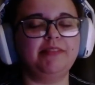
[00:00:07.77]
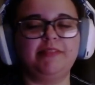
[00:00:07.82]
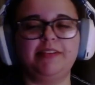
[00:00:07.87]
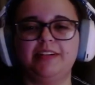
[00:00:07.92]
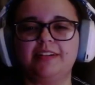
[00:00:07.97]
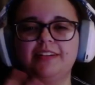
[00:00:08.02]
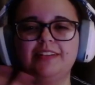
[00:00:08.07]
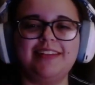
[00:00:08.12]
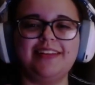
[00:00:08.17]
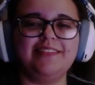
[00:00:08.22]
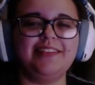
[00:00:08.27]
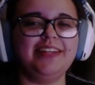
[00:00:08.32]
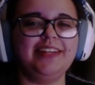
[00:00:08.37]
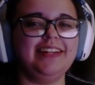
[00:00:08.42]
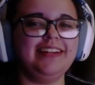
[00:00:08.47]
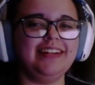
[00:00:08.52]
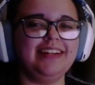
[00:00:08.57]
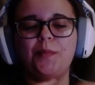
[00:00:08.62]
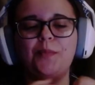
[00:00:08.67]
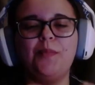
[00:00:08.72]
We are
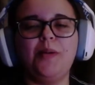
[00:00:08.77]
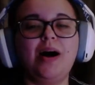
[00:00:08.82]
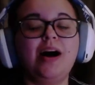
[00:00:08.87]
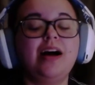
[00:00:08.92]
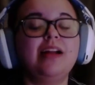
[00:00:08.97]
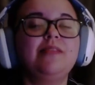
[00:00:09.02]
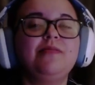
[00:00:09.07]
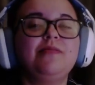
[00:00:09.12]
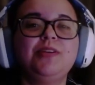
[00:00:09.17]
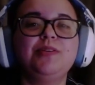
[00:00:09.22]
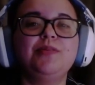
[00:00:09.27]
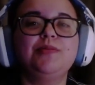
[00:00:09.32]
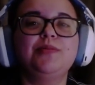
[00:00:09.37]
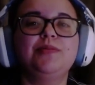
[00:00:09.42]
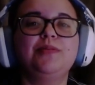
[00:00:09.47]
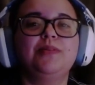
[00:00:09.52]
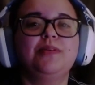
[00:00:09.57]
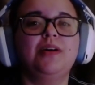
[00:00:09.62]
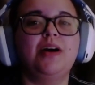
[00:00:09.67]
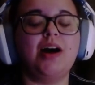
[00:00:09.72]
living
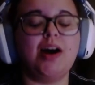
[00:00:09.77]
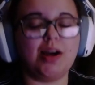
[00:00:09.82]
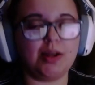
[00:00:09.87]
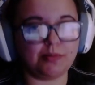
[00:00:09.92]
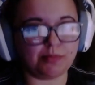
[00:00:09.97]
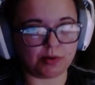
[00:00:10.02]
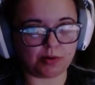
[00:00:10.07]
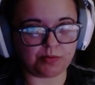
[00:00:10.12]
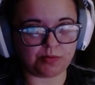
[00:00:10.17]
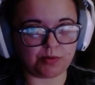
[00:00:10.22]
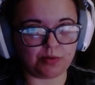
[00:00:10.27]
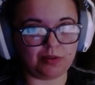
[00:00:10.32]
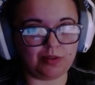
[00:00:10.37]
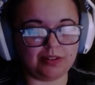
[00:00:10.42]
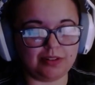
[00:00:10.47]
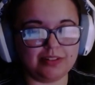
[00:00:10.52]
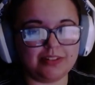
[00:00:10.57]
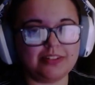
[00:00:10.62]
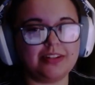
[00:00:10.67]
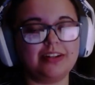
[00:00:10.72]
ModView on
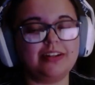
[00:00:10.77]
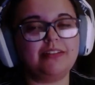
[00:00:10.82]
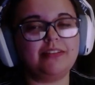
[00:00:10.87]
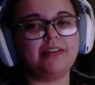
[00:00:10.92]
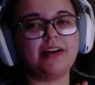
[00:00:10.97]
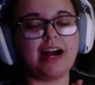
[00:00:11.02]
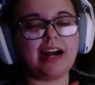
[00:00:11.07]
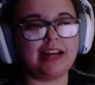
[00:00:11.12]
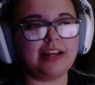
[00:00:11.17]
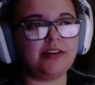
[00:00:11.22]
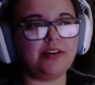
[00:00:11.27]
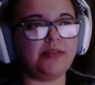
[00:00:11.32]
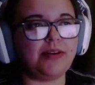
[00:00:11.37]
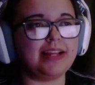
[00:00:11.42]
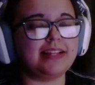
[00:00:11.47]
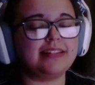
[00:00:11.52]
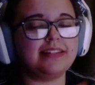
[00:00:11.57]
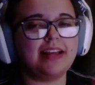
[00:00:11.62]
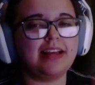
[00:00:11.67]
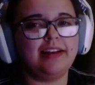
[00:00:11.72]
mobile, starting with
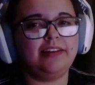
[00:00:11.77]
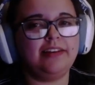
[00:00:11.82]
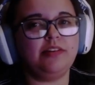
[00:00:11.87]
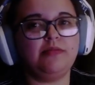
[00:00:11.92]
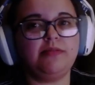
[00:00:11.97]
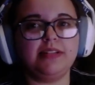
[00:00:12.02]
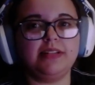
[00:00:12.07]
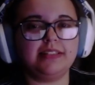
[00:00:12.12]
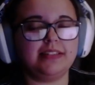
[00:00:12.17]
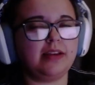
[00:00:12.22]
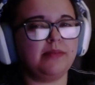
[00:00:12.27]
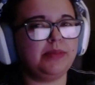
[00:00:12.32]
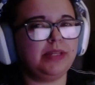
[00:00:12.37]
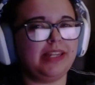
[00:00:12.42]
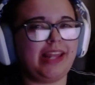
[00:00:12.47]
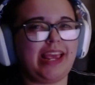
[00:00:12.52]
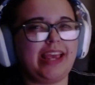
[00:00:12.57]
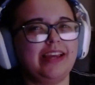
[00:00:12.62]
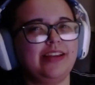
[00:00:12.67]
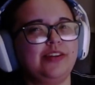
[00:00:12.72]
iOS. I don't know when it's coming
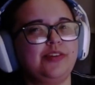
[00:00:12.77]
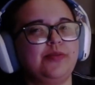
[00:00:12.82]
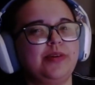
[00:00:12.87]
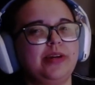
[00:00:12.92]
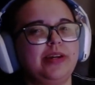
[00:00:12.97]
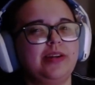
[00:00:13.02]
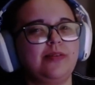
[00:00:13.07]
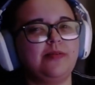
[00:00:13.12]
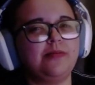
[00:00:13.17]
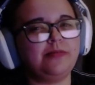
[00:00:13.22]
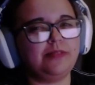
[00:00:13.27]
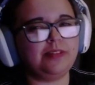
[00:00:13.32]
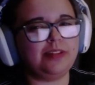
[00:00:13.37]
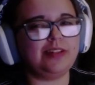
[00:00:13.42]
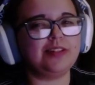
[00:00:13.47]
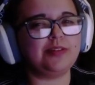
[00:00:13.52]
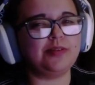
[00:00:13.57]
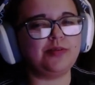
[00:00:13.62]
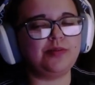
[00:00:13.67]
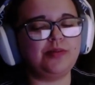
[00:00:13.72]
to Android, hopefully
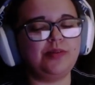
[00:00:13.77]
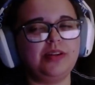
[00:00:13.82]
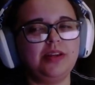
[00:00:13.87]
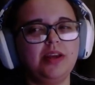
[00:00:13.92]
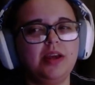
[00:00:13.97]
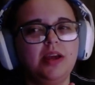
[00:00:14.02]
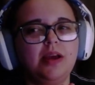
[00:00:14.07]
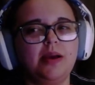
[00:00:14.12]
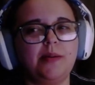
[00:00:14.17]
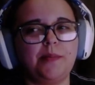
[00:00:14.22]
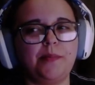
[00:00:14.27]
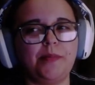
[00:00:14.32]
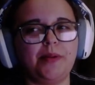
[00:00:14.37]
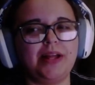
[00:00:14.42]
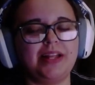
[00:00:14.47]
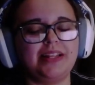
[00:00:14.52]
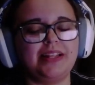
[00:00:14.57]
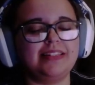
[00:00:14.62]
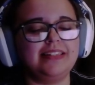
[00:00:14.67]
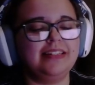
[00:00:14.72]
soon,
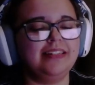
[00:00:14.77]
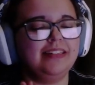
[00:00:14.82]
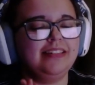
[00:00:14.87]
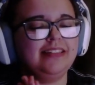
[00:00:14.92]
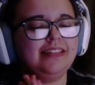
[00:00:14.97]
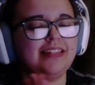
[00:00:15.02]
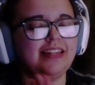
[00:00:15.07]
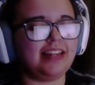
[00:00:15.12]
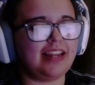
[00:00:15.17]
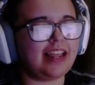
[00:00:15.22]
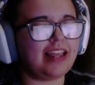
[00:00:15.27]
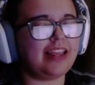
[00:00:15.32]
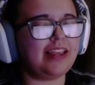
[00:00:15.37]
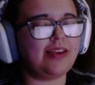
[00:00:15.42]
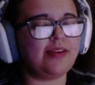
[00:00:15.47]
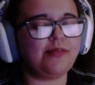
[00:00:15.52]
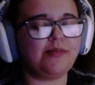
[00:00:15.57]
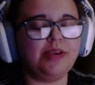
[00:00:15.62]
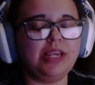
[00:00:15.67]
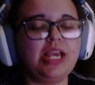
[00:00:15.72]
but
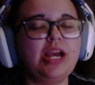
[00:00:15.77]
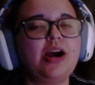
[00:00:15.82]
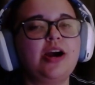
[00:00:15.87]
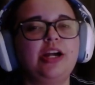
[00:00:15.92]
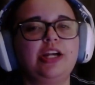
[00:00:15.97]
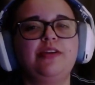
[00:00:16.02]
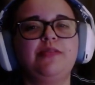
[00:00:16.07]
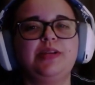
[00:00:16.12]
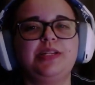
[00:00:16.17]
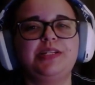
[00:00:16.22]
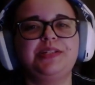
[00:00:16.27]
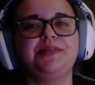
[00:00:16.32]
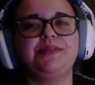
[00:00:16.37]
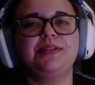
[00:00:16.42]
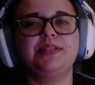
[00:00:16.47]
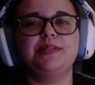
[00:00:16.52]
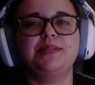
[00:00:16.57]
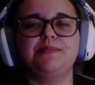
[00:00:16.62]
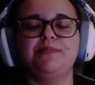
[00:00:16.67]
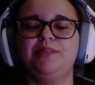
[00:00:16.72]
today we are going to
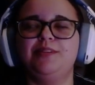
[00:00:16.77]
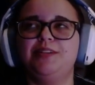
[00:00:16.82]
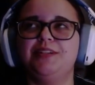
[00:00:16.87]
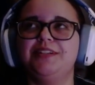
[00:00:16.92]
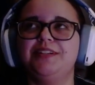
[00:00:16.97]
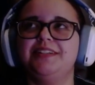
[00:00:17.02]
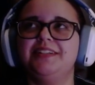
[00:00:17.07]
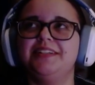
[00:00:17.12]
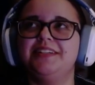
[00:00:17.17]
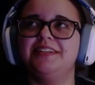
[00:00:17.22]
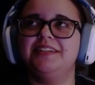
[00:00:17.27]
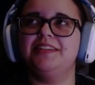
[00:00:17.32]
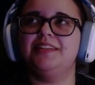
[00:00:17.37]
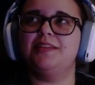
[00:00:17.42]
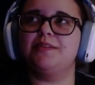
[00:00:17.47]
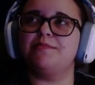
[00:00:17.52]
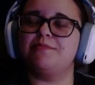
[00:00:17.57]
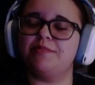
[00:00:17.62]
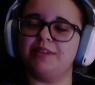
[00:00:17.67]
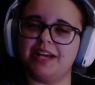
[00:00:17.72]
explore
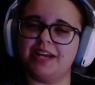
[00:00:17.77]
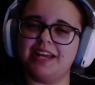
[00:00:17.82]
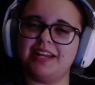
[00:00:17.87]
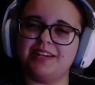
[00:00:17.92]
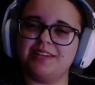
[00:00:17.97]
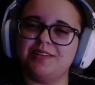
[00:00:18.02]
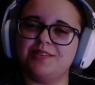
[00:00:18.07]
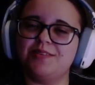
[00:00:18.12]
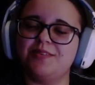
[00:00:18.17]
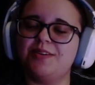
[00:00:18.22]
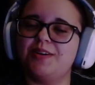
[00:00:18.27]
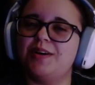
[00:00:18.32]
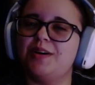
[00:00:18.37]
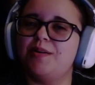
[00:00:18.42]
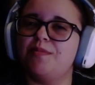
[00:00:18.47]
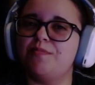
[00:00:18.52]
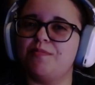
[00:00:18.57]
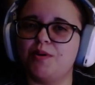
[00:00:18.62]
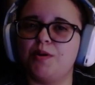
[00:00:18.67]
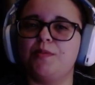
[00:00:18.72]
the brand new
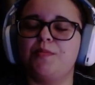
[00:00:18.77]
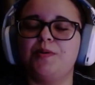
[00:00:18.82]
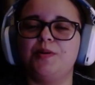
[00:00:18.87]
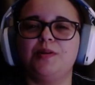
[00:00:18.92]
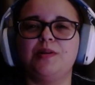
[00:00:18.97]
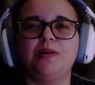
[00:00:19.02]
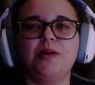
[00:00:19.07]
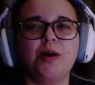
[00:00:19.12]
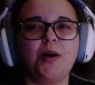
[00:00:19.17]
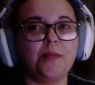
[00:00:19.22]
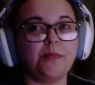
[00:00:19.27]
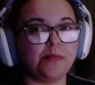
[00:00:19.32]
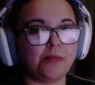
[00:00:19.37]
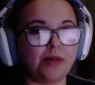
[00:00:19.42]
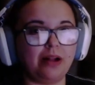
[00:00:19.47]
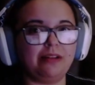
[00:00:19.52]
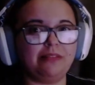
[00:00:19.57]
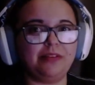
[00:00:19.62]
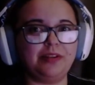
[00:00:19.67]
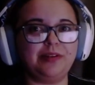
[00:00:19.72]
mobile
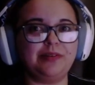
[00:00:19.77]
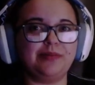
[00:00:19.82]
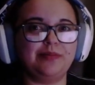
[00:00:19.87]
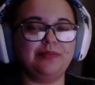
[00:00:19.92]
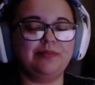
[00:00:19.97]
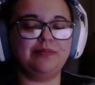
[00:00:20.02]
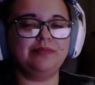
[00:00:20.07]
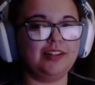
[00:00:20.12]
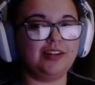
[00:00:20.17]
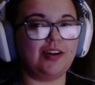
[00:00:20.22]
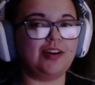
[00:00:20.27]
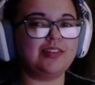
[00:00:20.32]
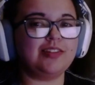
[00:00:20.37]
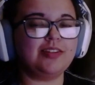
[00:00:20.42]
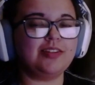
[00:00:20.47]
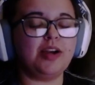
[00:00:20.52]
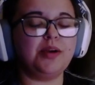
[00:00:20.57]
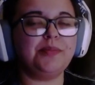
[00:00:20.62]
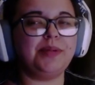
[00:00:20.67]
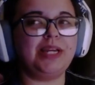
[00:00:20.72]
ModView. They're
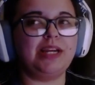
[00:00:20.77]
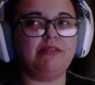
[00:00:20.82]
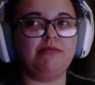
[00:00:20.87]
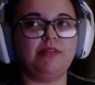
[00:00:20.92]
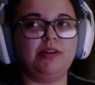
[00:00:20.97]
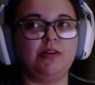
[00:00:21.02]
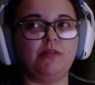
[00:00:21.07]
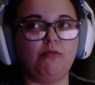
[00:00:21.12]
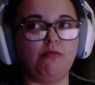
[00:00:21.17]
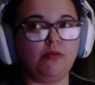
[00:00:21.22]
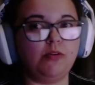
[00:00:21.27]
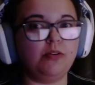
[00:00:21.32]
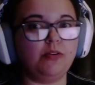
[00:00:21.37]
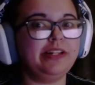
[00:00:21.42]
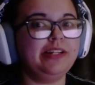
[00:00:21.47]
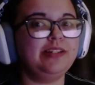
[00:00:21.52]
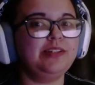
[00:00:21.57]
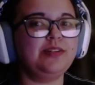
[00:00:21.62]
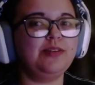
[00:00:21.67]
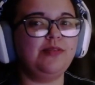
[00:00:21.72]
also coming out with a
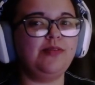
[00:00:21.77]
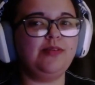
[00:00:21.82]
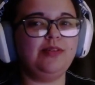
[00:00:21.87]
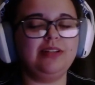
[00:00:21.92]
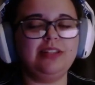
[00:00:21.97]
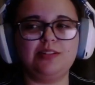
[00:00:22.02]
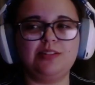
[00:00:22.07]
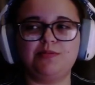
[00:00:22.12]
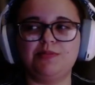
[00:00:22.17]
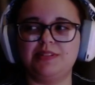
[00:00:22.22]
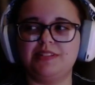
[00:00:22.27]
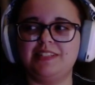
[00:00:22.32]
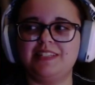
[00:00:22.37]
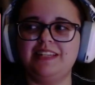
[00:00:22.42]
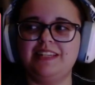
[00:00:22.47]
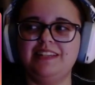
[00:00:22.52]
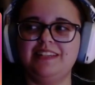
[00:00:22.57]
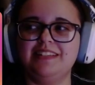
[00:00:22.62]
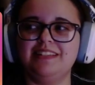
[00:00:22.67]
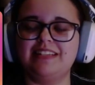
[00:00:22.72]
warning tool. This was
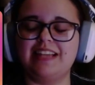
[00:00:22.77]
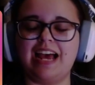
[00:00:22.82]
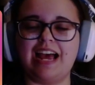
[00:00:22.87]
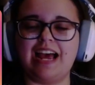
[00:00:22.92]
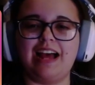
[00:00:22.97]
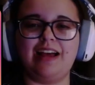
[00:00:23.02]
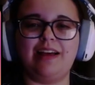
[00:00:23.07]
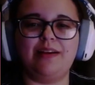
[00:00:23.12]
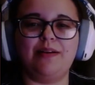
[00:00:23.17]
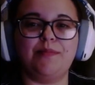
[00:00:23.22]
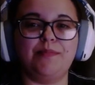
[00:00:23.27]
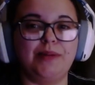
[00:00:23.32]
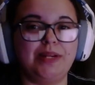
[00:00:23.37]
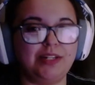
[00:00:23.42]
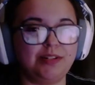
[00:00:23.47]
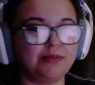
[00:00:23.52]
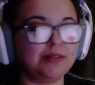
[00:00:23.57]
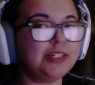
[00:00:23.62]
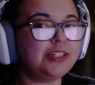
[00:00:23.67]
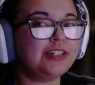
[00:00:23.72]
teased at my
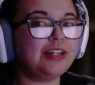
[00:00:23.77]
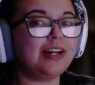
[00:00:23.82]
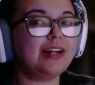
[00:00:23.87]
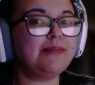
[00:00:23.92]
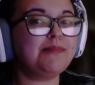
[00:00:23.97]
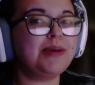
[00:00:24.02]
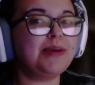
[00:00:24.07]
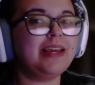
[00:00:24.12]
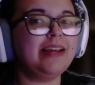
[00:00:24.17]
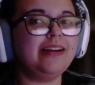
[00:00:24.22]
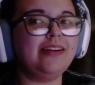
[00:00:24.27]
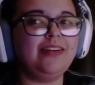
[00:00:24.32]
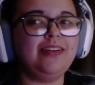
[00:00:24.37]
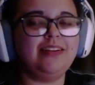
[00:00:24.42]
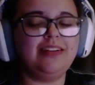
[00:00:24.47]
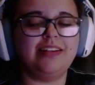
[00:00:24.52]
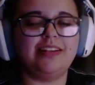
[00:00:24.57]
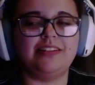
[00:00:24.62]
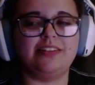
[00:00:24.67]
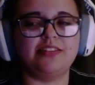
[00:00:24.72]
TwitchCon
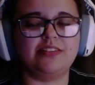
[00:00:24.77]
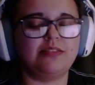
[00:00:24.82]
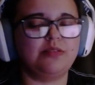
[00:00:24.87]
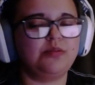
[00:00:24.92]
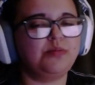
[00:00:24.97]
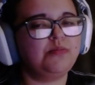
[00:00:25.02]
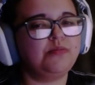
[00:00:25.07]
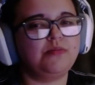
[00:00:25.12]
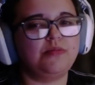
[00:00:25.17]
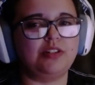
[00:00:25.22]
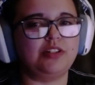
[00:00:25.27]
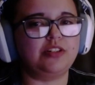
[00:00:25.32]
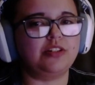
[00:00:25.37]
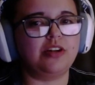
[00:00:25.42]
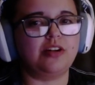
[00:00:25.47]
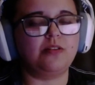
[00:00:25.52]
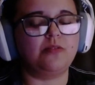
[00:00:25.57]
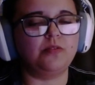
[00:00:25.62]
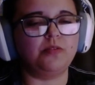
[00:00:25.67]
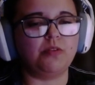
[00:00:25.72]
panel and just
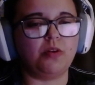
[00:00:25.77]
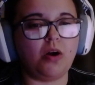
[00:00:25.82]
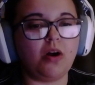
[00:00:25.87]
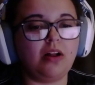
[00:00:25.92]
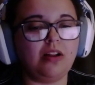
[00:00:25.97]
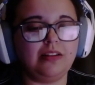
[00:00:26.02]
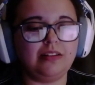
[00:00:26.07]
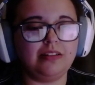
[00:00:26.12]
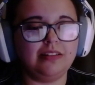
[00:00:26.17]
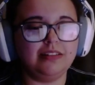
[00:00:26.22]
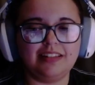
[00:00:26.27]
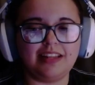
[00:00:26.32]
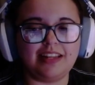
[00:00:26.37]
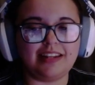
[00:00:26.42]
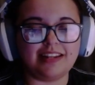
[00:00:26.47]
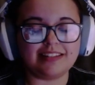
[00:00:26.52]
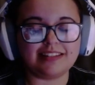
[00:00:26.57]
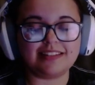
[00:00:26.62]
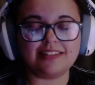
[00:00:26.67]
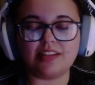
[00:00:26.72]
TwitchCon overall.
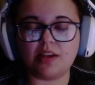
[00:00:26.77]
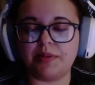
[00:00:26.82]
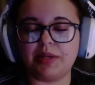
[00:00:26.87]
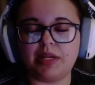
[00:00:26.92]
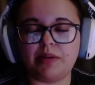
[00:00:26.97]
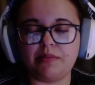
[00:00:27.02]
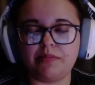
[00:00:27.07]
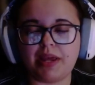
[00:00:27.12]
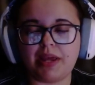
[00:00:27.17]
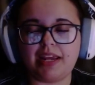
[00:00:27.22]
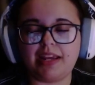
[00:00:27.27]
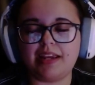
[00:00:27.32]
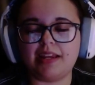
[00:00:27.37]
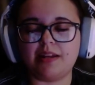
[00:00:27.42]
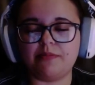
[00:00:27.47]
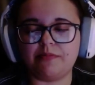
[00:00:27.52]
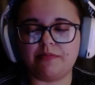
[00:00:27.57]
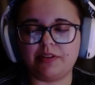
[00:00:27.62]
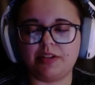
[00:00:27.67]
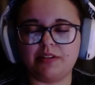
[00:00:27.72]
And this is coming in May,
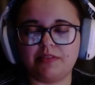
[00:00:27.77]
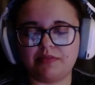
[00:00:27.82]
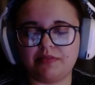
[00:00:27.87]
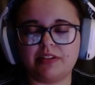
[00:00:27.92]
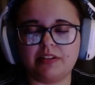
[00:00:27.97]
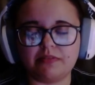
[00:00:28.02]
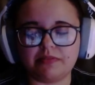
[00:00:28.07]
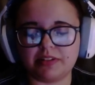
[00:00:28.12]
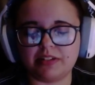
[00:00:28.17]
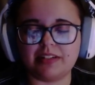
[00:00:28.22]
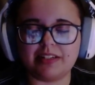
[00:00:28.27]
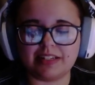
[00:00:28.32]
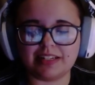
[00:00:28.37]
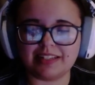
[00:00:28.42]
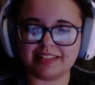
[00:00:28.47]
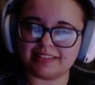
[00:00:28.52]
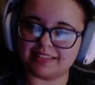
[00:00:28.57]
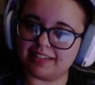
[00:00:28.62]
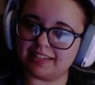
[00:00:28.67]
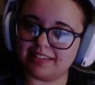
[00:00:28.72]
and I'm very, very
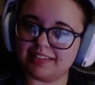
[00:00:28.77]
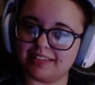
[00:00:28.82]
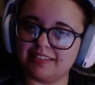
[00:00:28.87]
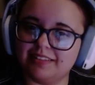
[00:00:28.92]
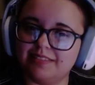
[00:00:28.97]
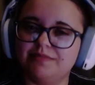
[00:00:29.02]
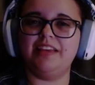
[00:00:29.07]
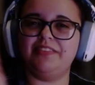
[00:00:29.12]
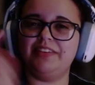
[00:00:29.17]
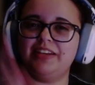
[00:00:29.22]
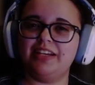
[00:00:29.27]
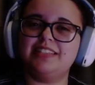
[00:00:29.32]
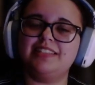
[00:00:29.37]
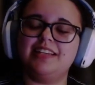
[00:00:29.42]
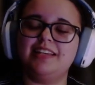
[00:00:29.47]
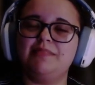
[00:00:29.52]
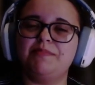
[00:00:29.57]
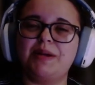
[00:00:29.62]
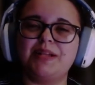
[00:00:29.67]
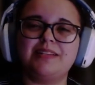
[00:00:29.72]
excited. If you guys
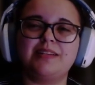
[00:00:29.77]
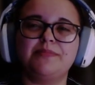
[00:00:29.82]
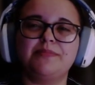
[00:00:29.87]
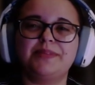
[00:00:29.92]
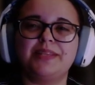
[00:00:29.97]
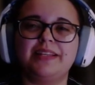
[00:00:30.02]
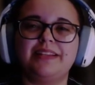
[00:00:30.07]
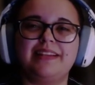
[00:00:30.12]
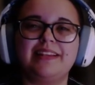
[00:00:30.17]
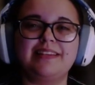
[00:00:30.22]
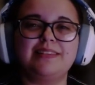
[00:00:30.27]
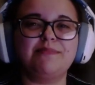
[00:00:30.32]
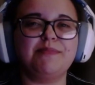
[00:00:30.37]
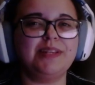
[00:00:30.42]
like mod tips like this,